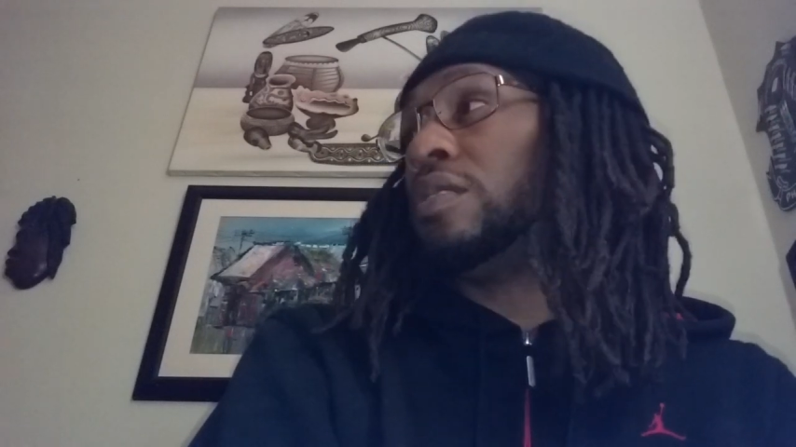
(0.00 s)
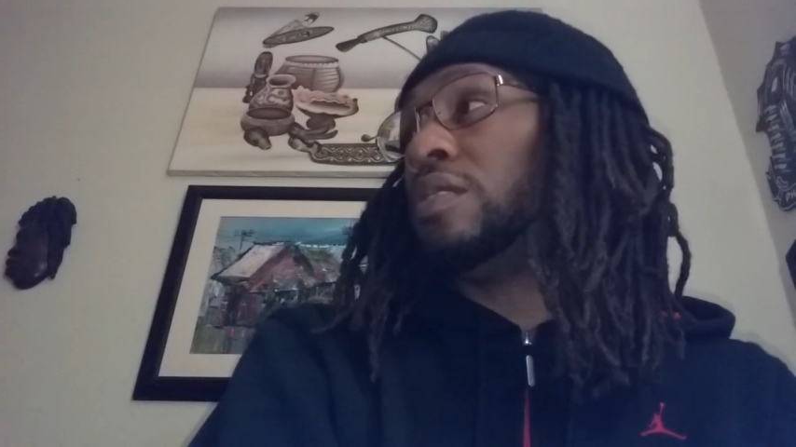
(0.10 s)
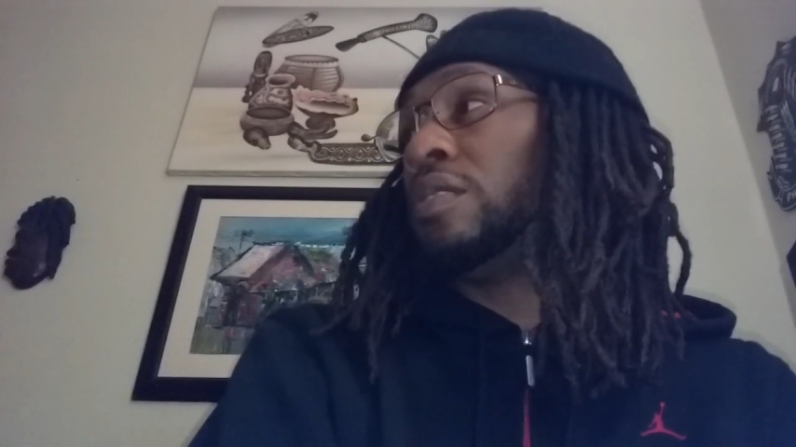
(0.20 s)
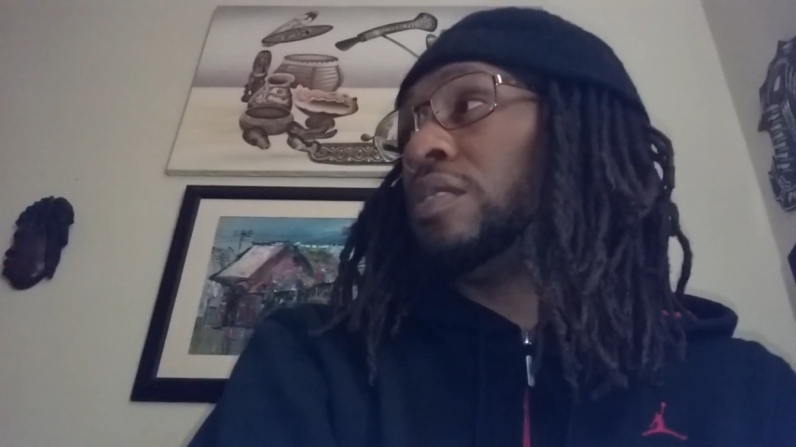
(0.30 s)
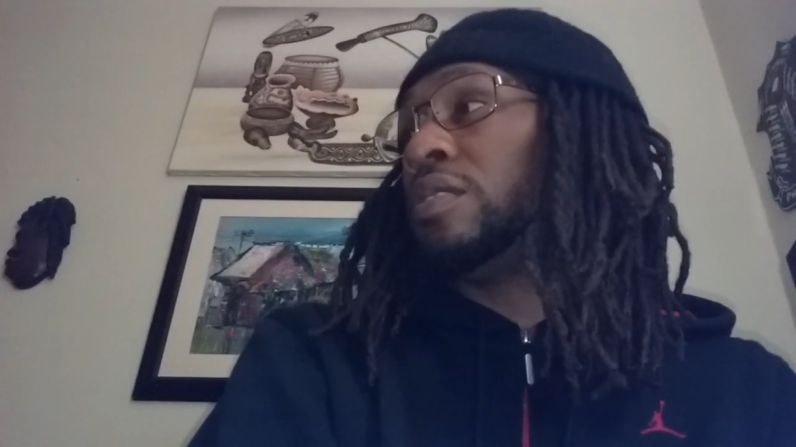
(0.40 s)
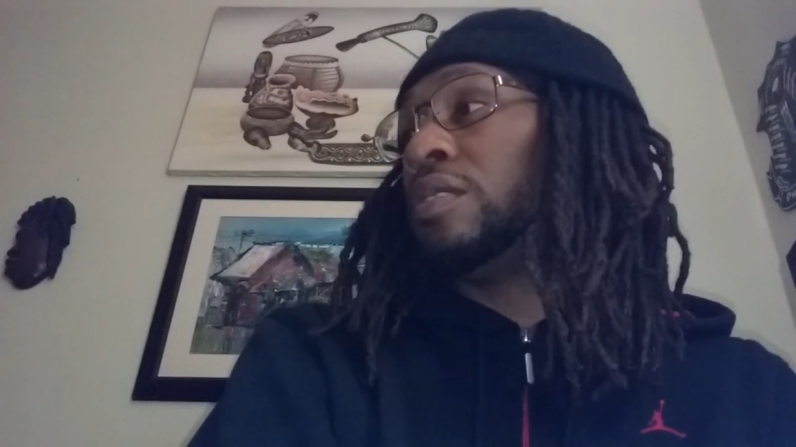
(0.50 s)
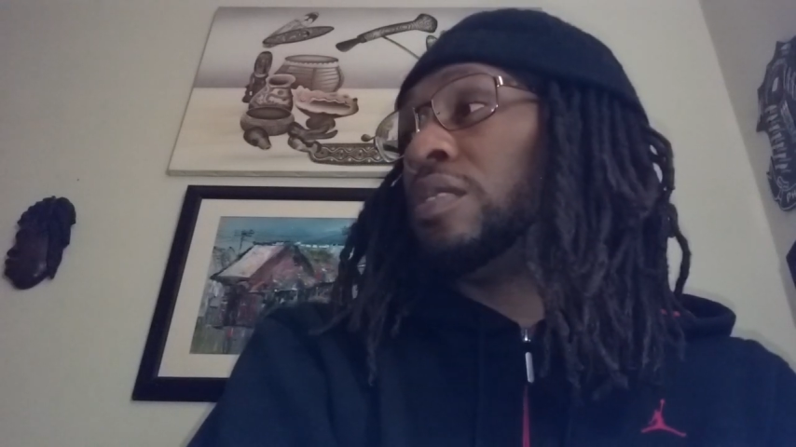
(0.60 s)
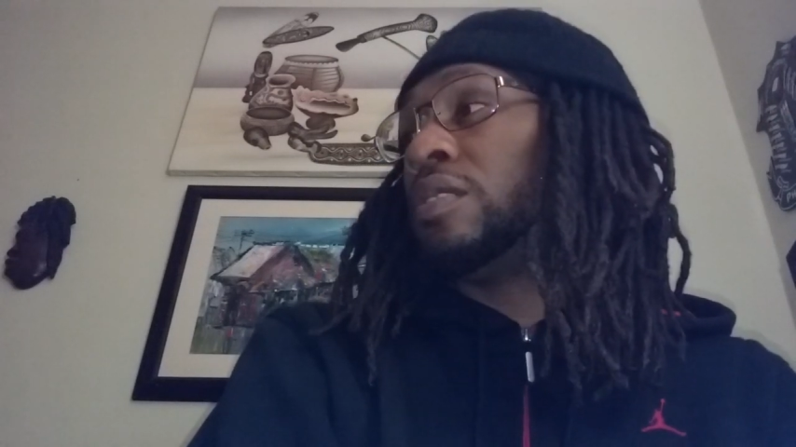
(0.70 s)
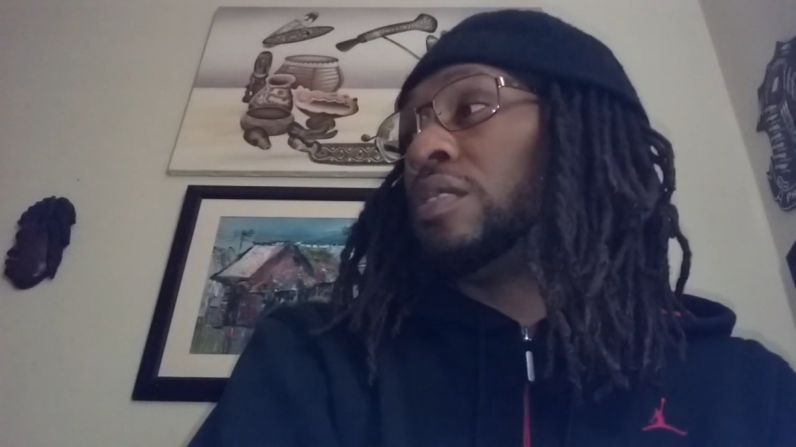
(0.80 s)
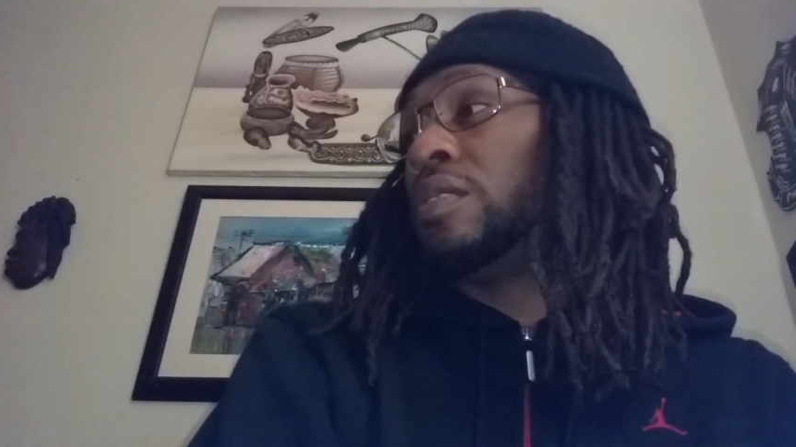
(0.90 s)

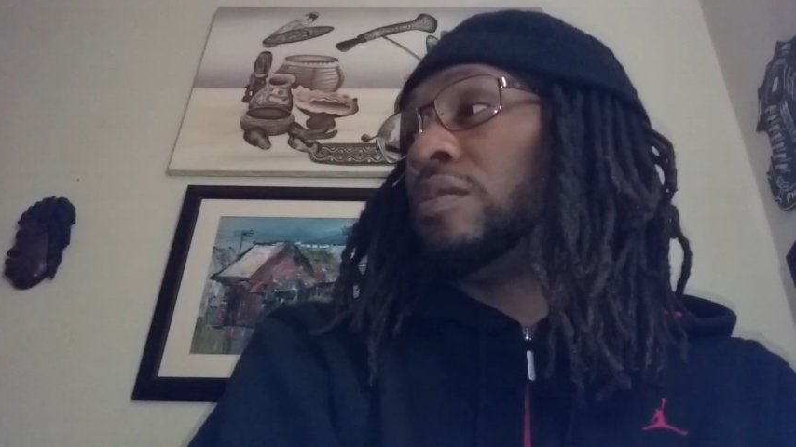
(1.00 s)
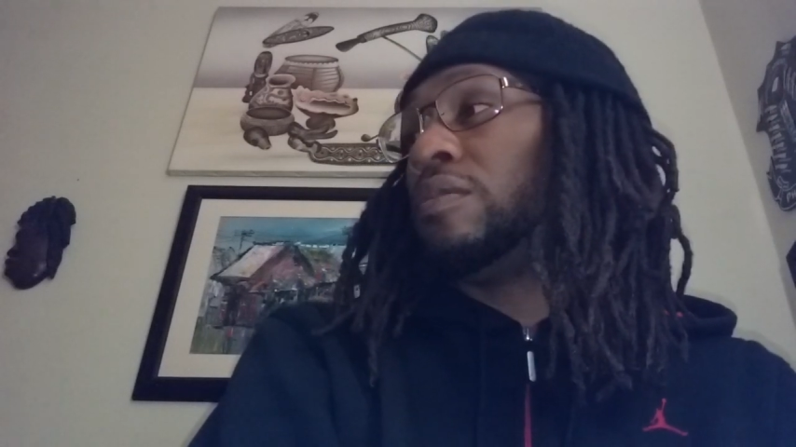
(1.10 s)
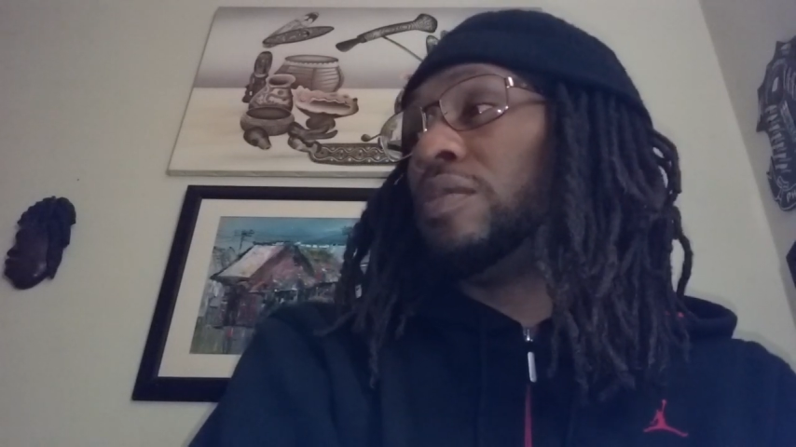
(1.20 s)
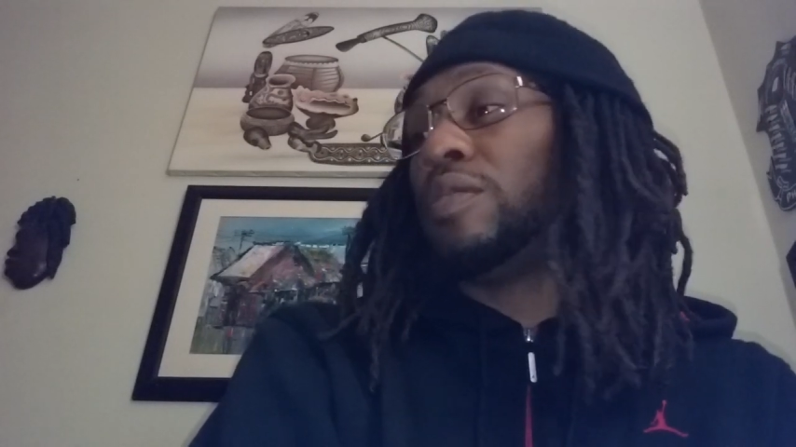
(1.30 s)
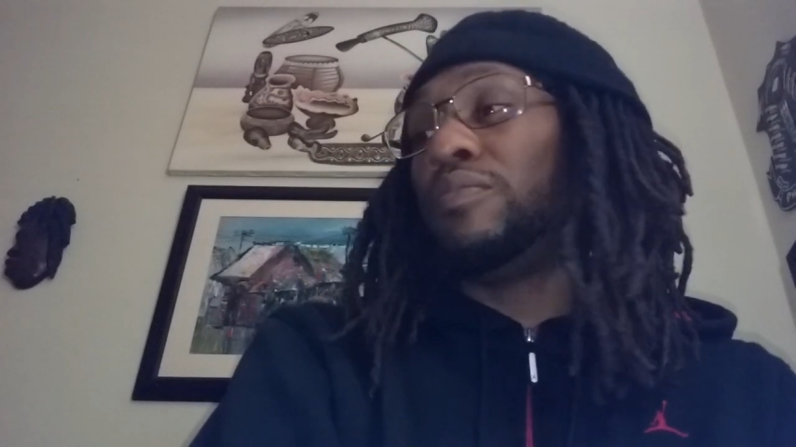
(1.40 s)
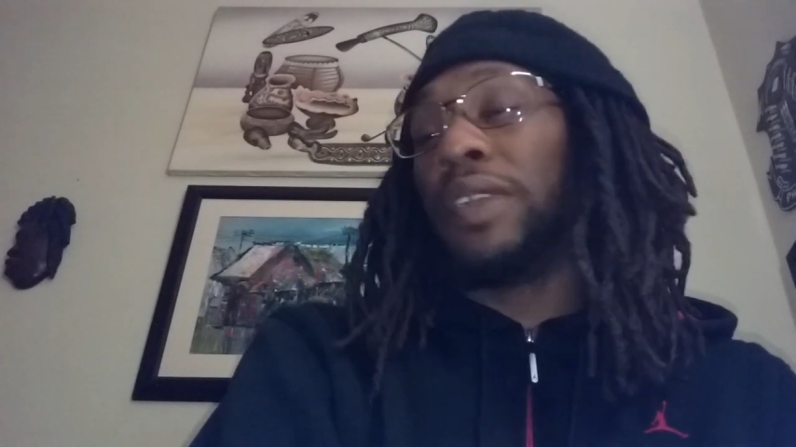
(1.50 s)
what was it,